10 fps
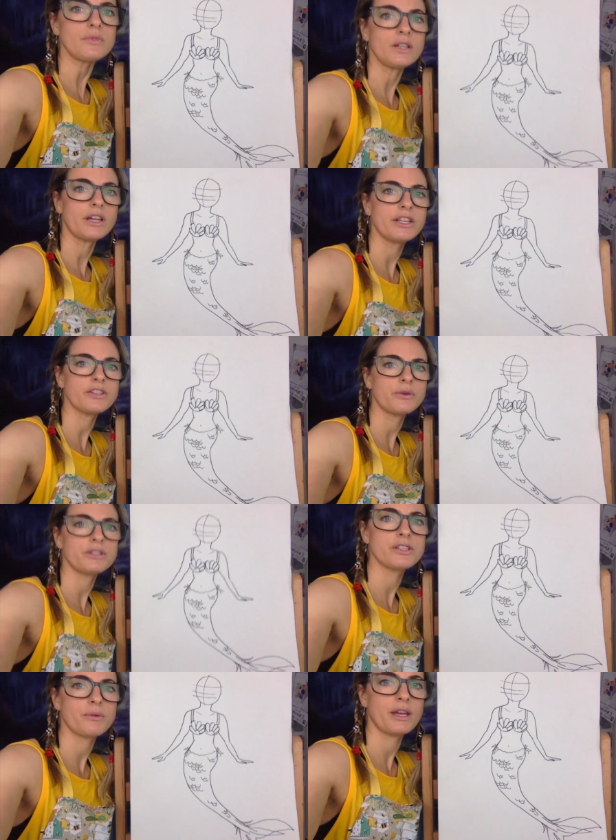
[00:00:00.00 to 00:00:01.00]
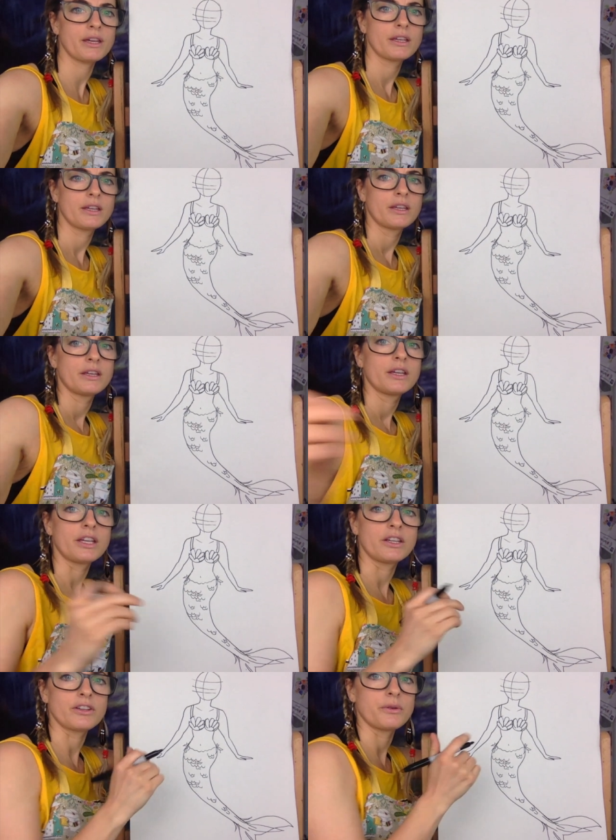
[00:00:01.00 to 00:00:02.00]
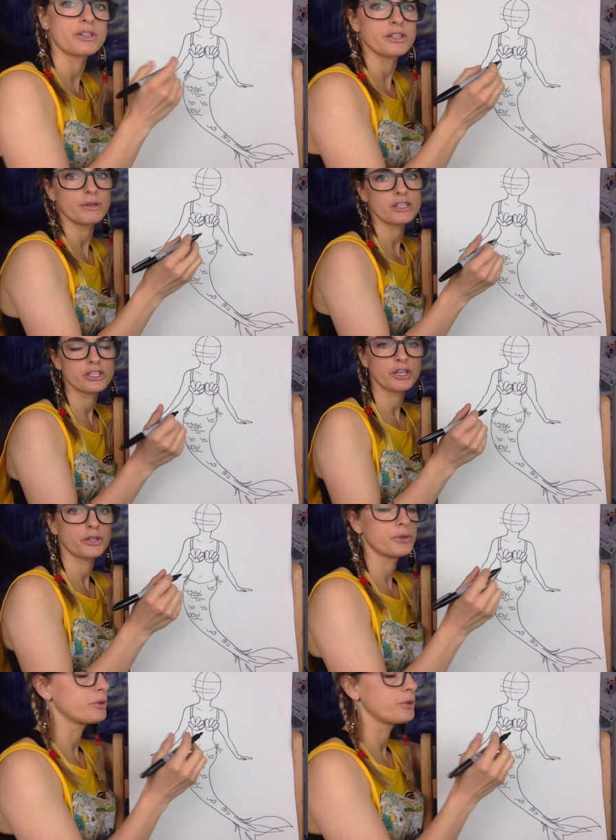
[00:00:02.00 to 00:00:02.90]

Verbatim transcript: Like you don't want to do it, you don't want to do it too